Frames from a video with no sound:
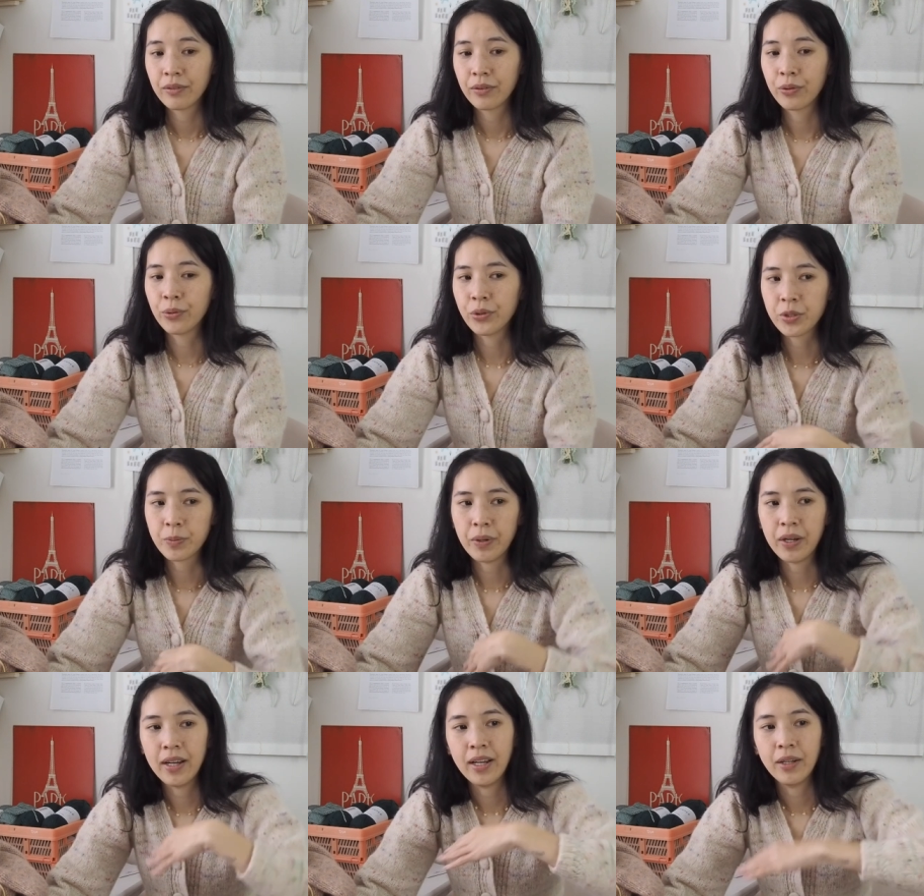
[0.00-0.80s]
thoughts
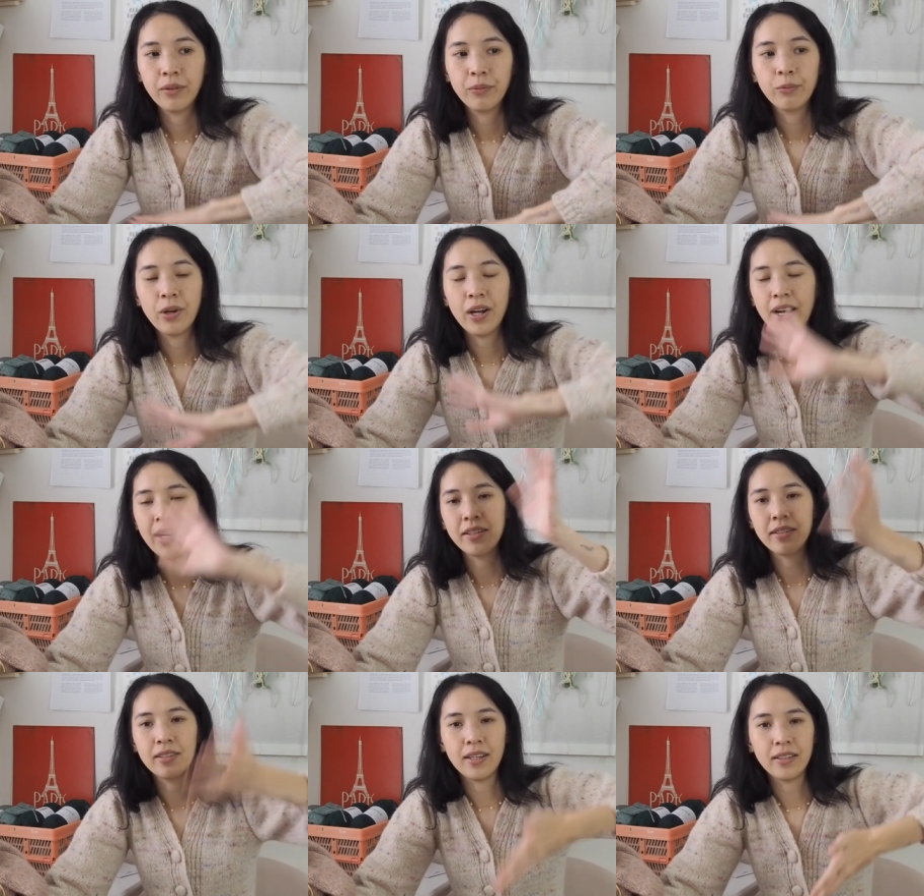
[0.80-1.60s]
behind why I
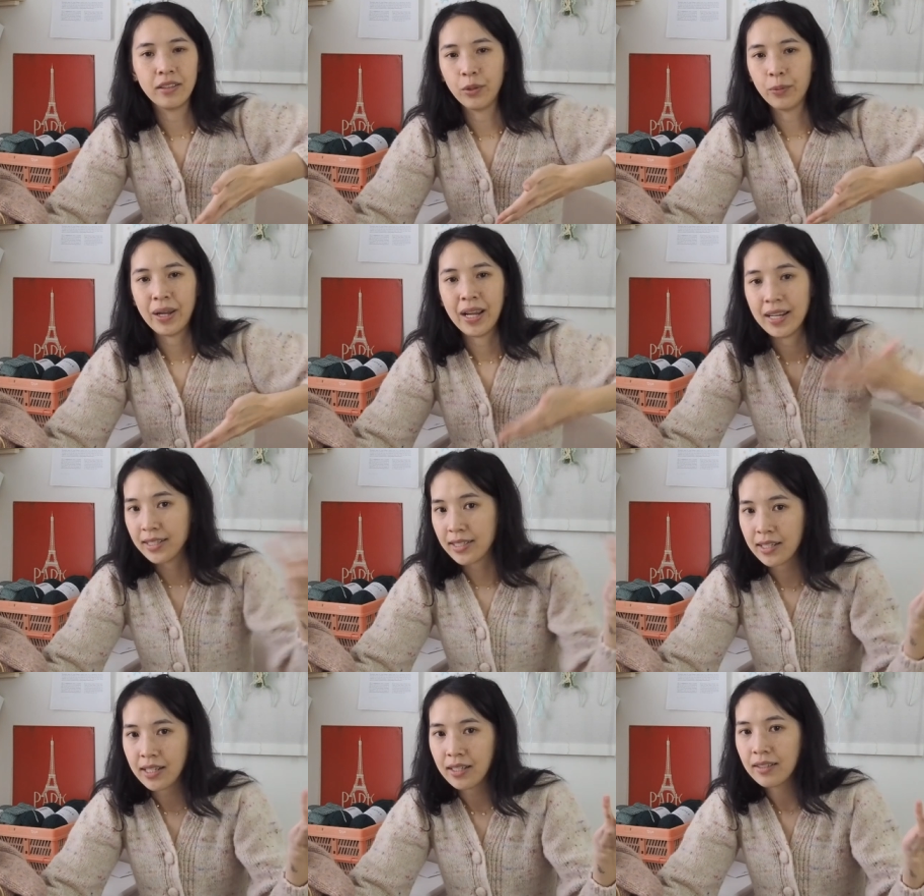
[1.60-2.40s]
designed it the way I
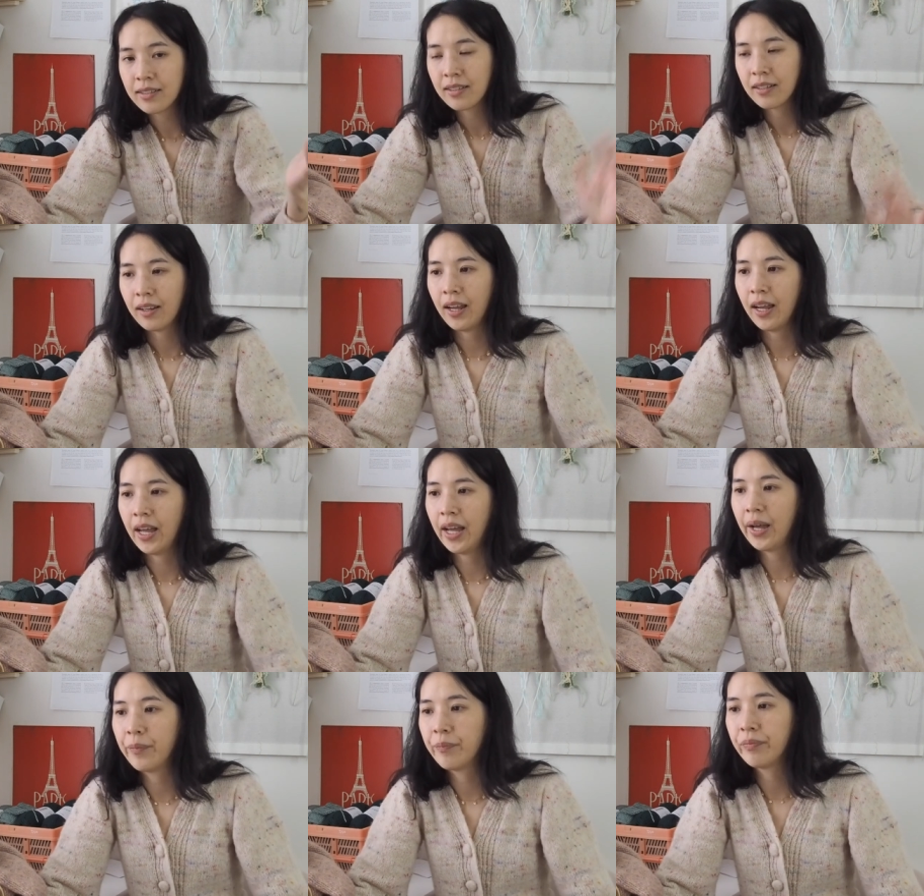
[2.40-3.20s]
did,
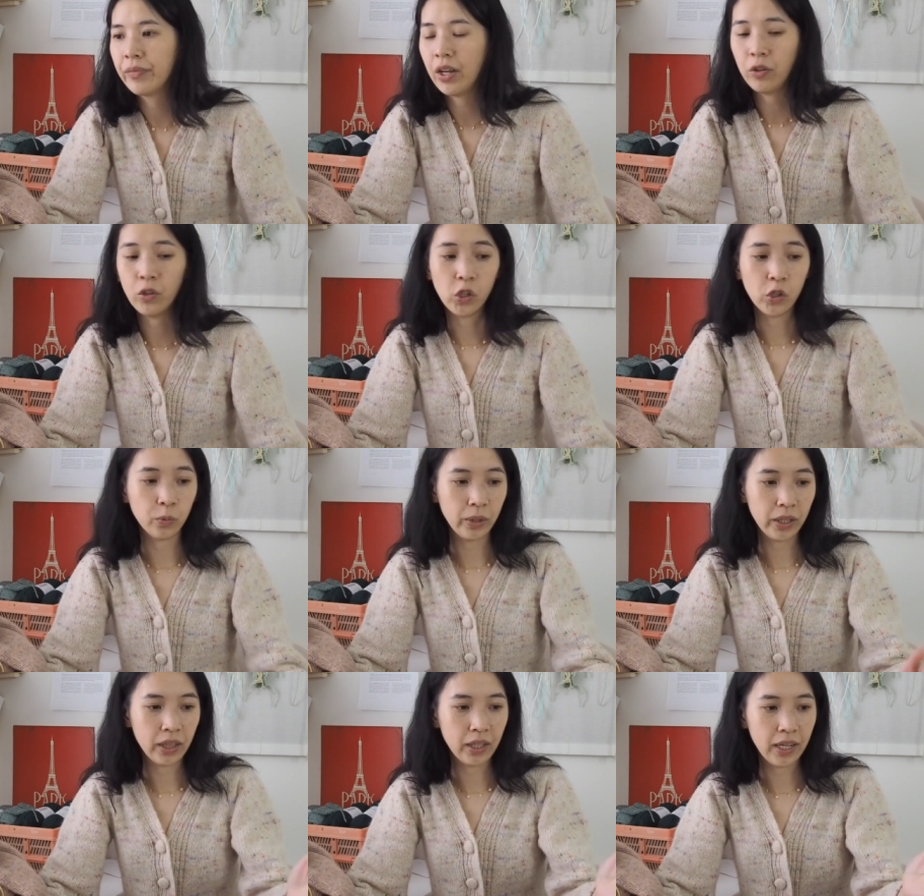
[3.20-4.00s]
um, along
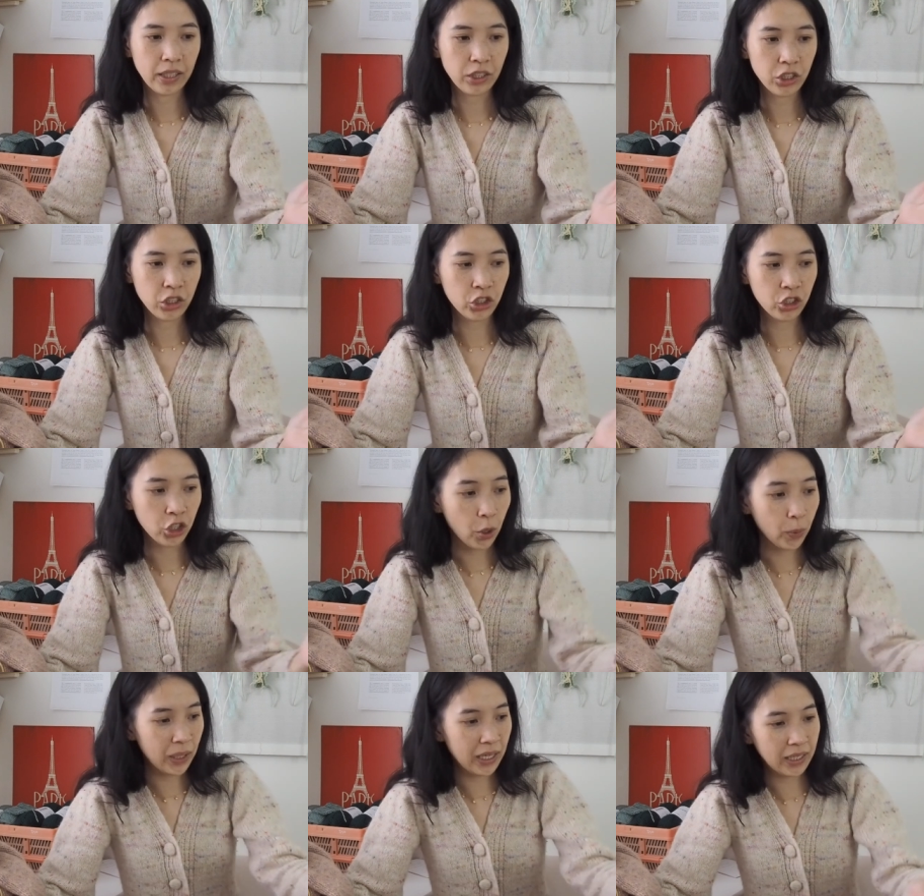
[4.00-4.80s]
with like
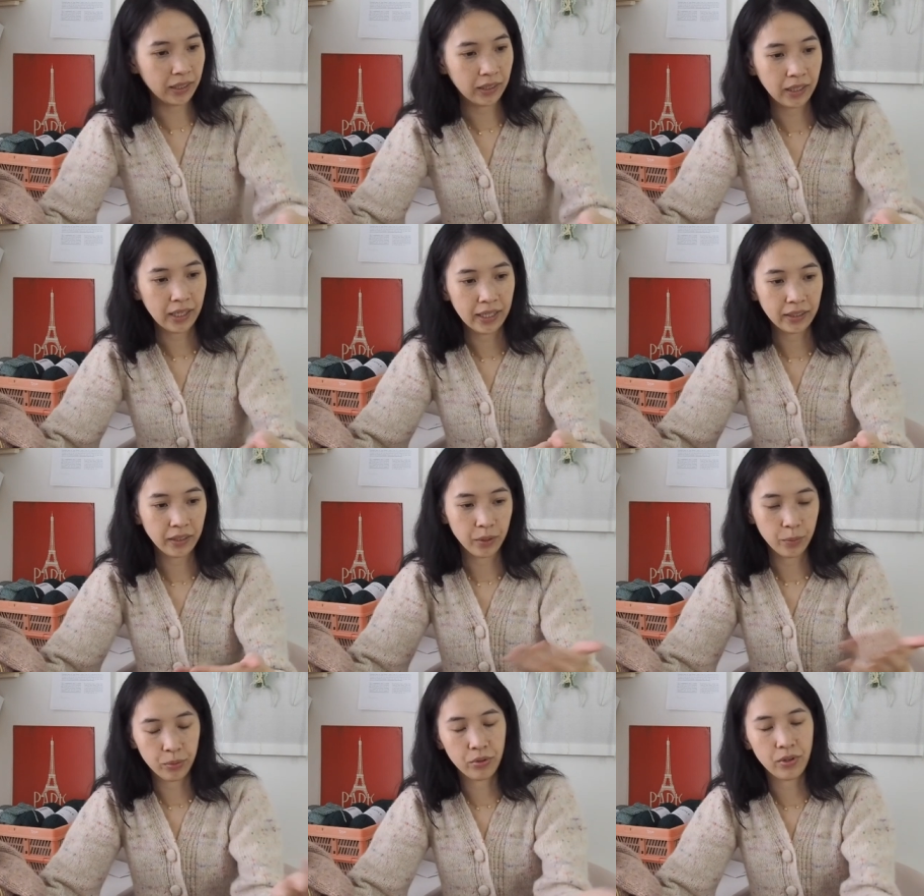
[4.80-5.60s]
showing like
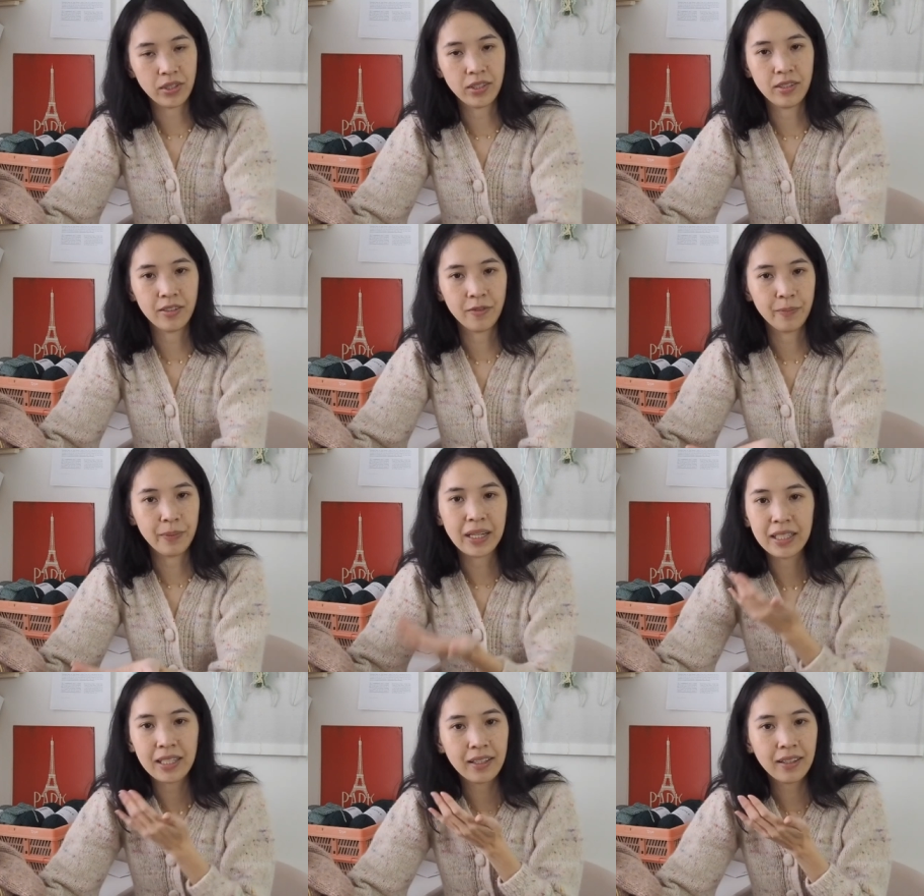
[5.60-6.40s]
the process of
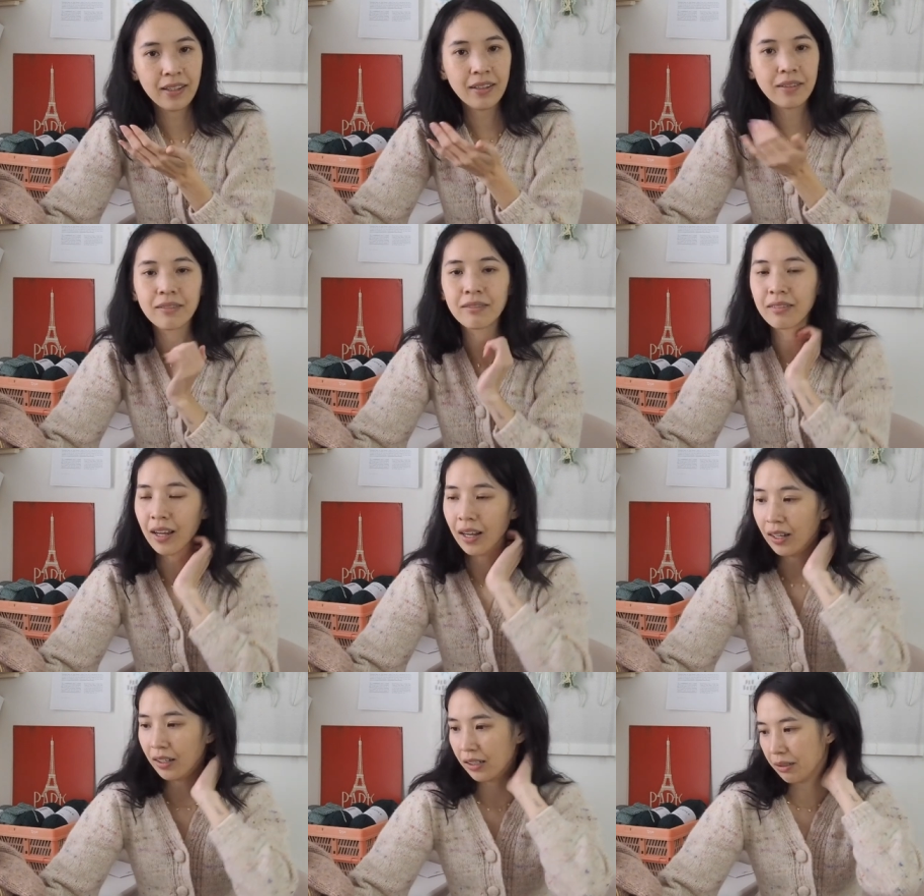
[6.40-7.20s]
making it
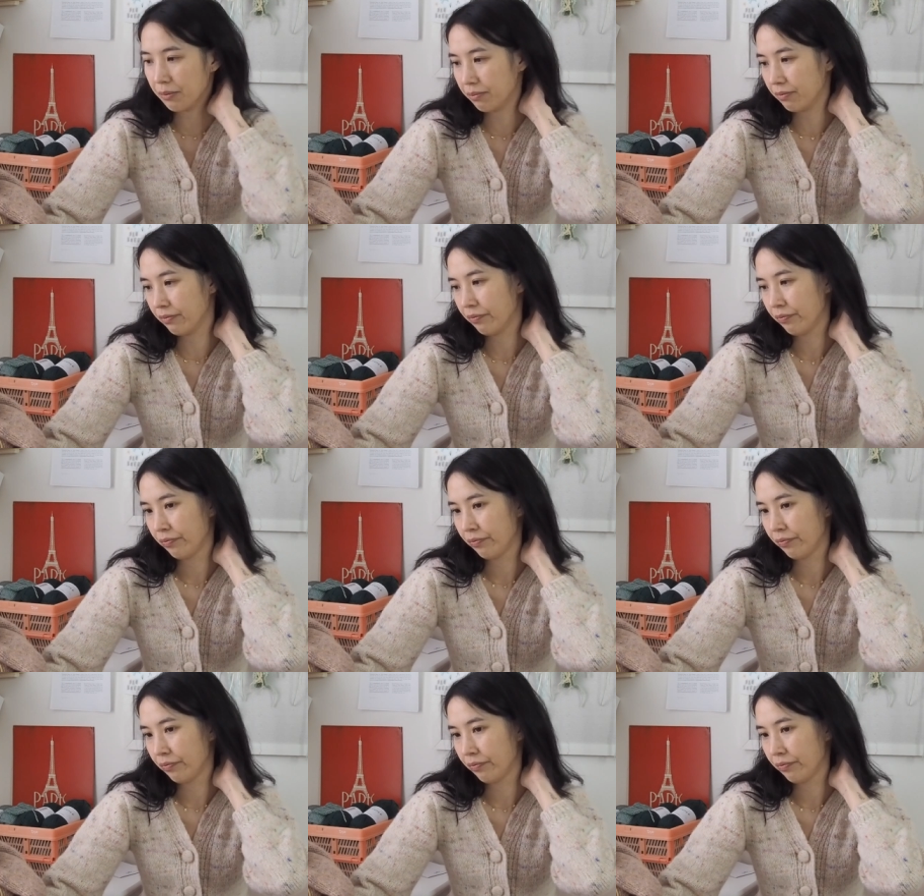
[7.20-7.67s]
um,